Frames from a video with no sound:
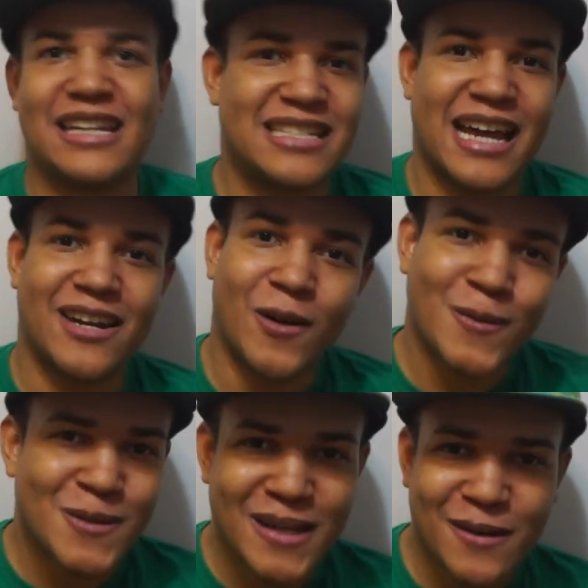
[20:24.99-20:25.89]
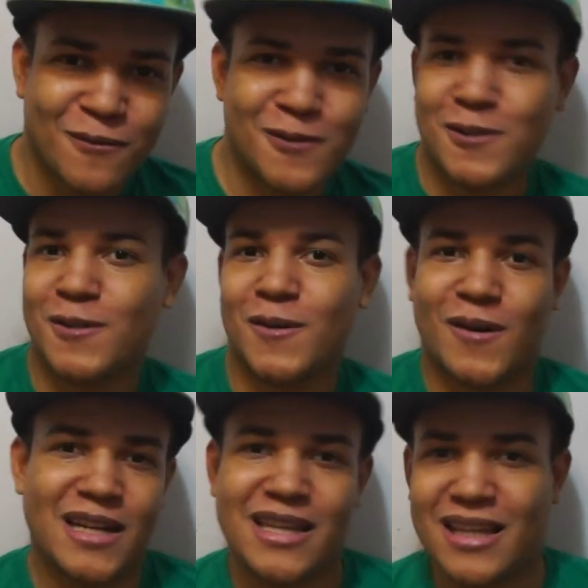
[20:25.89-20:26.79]
It's not an alternate future
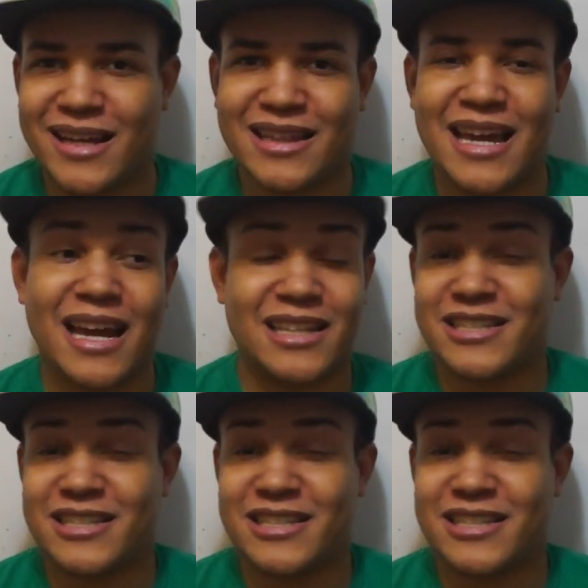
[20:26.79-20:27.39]
or anything like that,